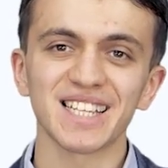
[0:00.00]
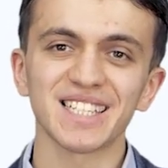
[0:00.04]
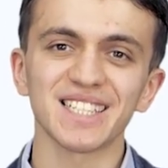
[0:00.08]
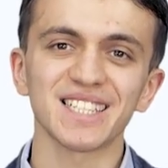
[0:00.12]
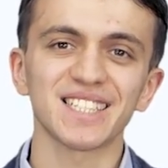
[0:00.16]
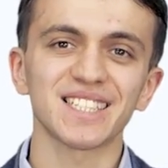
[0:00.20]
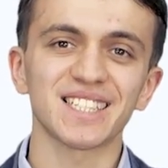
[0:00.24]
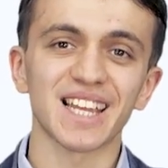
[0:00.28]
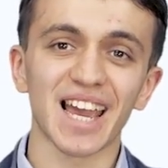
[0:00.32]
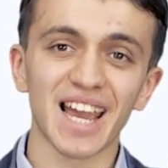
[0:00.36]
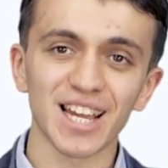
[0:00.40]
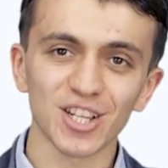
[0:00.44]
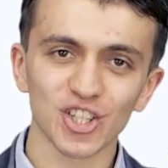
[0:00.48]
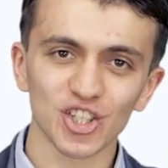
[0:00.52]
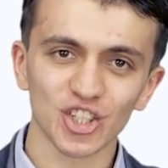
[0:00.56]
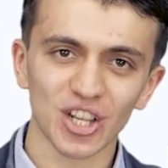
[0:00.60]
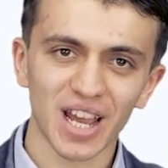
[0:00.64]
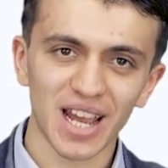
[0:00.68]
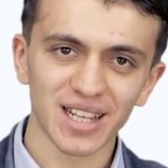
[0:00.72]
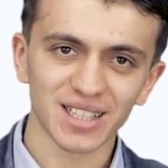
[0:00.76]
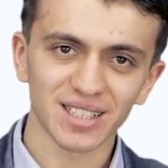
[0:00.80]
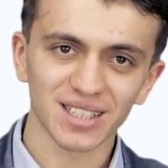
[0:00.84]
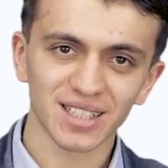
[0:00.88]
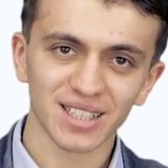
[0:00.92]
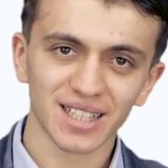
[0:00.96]

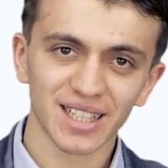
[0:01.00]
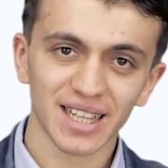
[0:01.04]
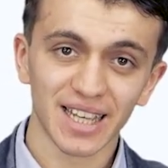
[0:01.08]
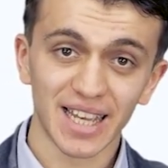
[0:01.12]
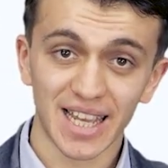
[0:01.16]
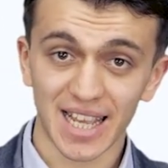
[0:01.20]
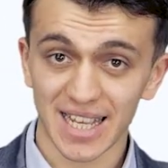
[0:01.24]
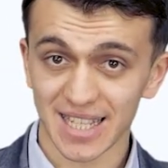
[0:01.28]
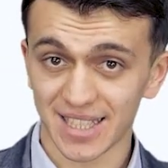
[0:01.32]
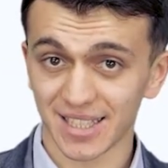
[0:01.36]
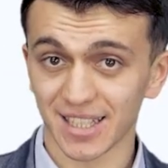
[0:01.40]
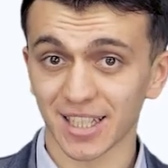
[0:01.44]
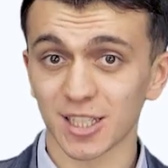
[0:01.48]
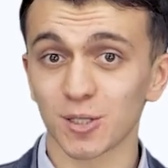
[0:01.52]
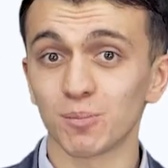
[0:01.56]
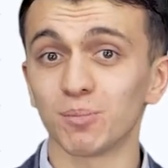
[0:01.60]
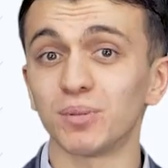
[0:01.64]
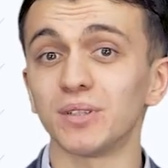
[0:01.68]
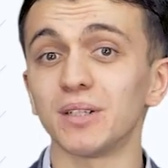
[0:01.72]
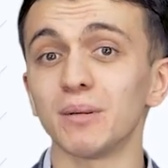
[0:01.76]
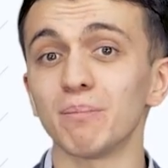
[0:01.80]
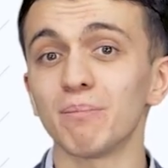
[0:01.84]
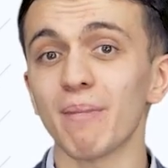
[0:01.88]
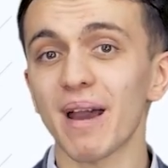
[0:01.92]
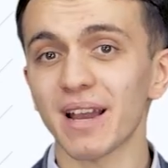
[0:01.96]
StageNet is an
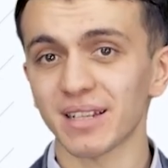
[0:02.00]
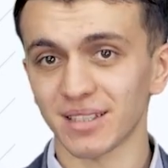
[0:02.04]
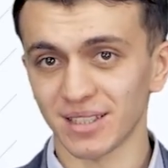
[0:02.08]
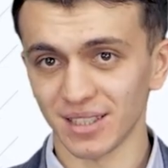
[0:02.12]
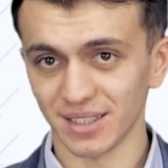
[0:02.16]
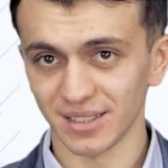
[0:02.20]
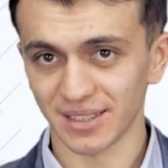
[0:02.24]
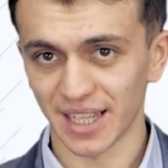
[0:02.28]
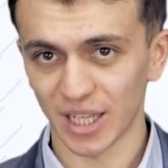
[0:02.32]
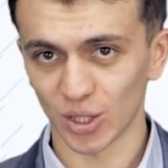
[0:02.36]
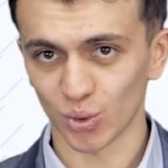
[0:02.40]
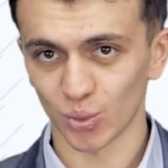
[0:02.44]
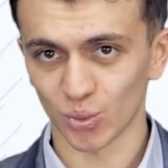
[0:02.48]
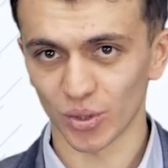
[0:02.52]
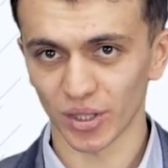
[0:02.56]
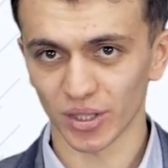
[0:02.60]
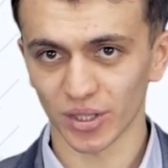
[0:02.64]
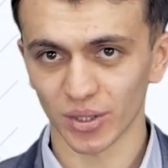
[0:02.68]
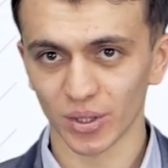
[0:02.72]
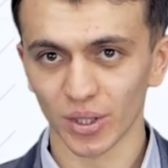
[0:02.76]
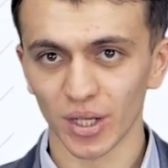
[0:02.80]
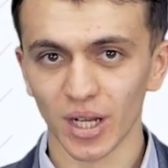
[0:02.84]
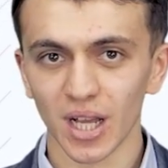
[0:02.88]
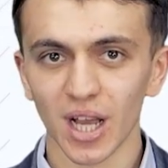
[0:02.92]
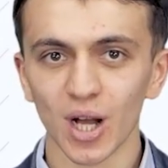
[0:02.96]
experimental
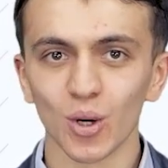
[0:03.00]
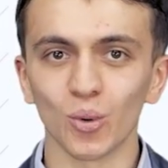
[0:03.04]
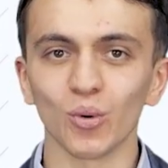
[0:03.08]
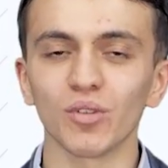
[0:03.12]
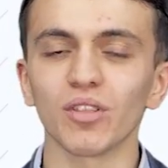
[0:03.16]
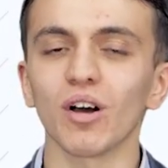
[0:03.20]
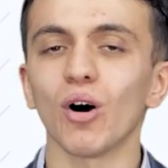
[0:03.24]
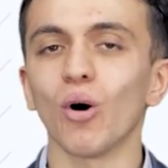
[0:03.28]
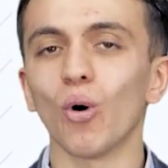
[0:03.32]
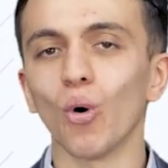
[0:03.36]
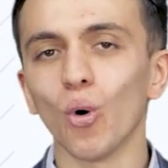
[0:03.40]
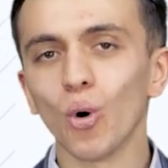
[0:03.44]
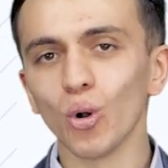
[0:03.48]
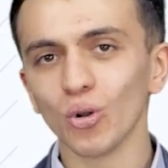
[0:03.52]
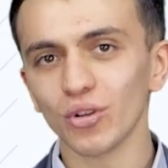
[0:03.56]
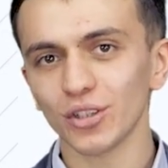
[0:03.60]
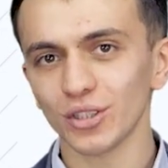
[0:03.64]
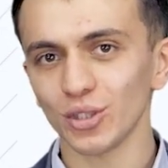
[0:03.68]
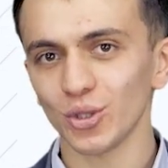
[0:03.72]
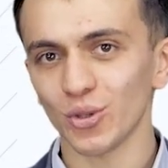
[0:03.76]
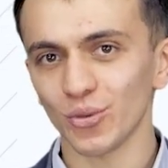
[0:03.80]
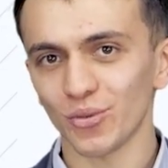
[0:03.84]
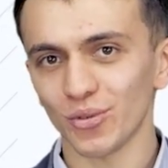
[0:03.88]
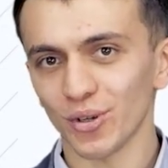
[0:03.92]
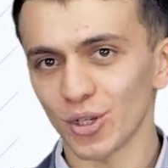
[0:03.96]
network with all the
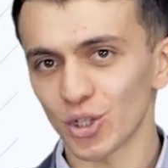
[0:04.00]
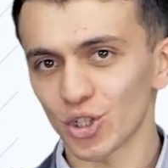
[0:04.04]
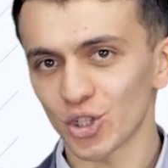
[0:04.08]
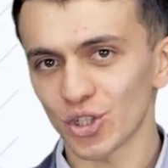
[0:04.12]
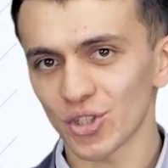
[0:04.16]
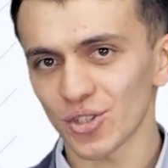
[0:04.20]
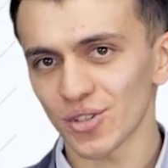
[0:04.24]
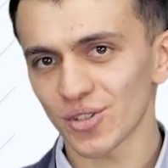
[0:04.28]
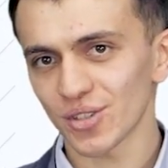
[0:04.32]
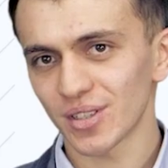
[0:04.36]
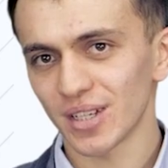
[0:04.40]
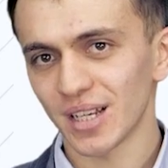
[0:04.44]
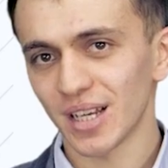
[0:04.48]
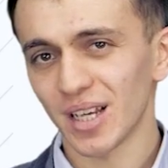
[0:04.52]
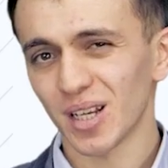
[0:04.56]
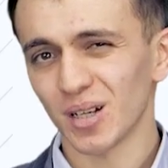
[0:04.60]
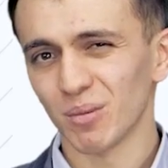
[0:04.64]
new features,